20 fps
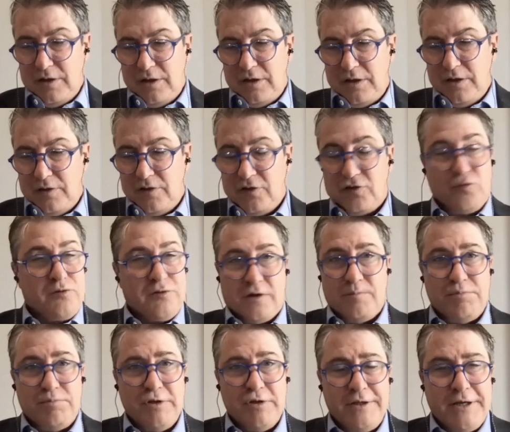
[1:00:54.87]
this was a
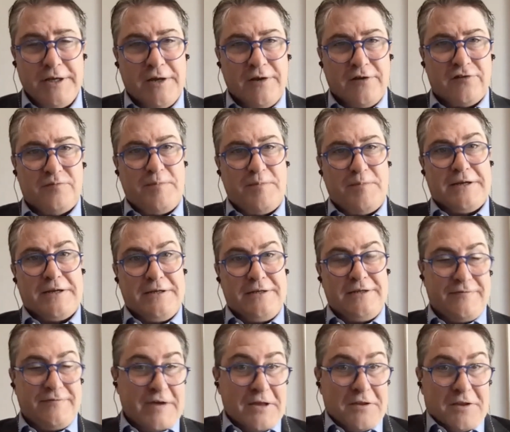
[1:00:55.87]
completely unexpected
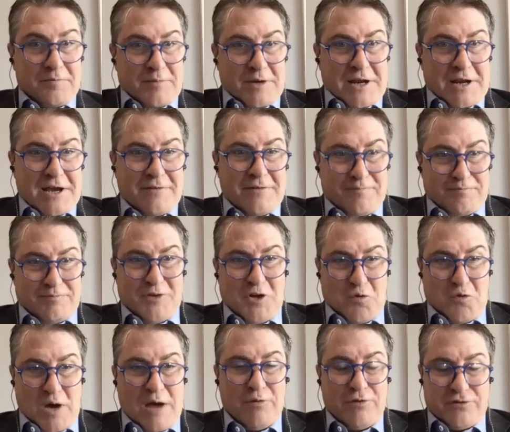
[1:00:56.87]
development. I
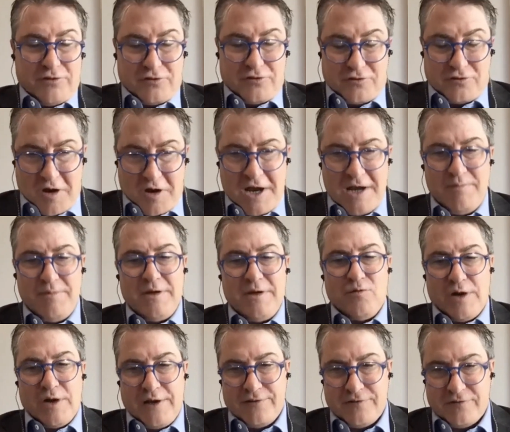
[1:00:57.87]
was describing
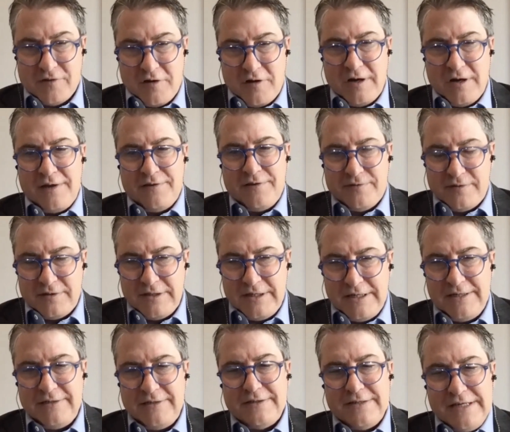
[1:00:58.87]
what I saw as the
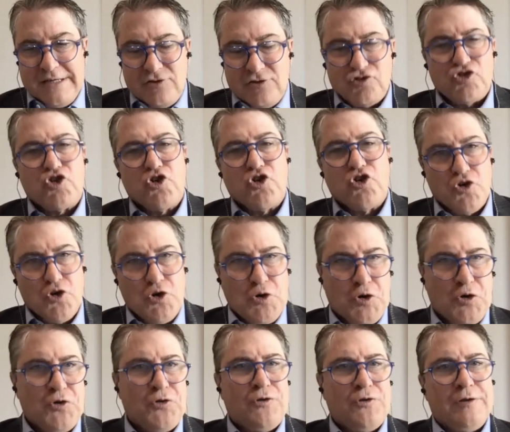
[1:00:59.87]

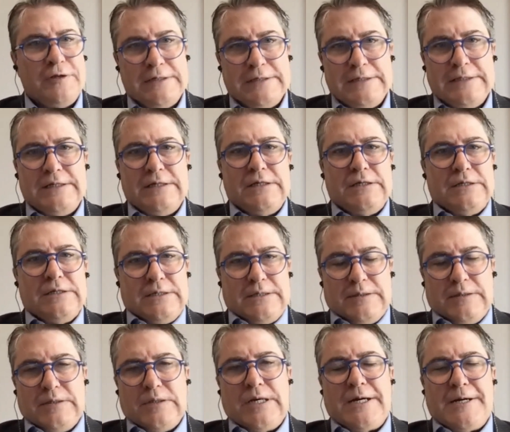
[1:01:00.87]
internal
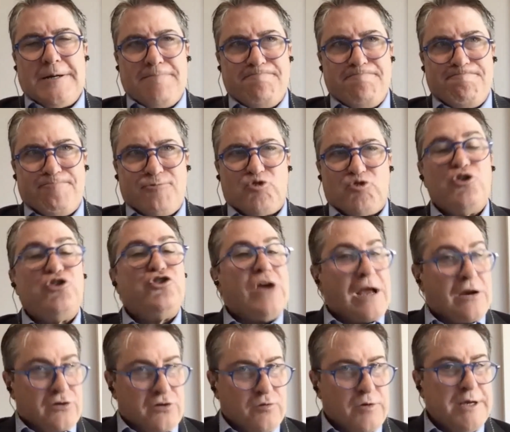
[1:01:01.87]

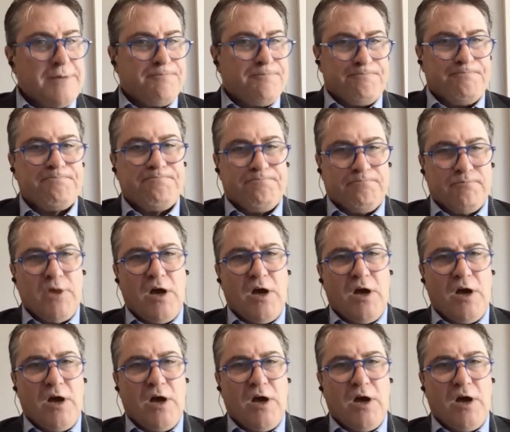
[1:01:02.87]
trajectory of